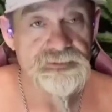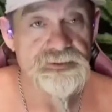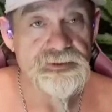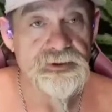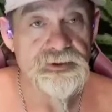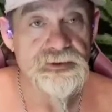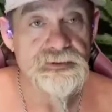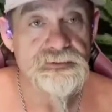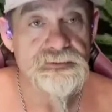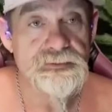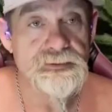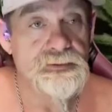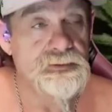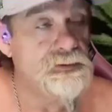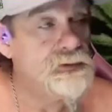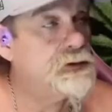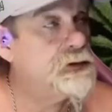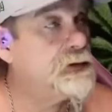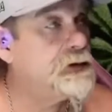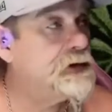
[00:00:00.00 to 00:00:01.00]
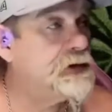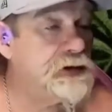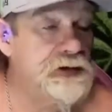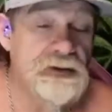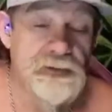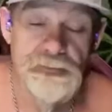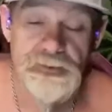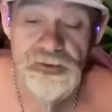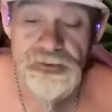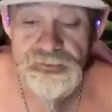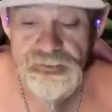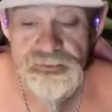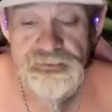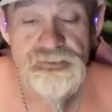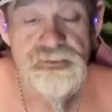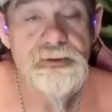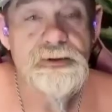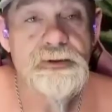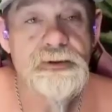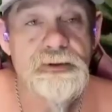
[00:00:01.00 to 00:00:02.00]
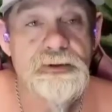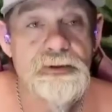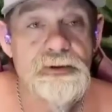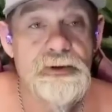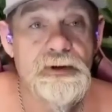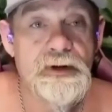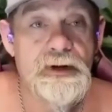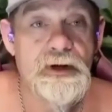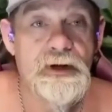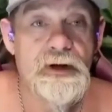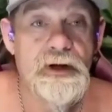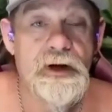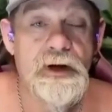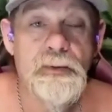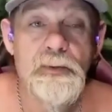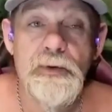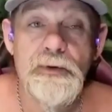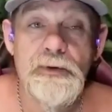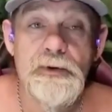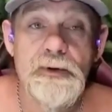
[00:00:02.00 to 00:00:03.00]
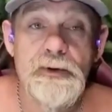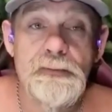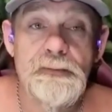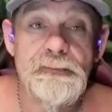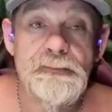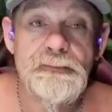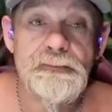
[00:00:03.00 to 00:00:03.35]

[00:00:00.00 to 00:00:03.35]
Yeah. Anyway, I woke up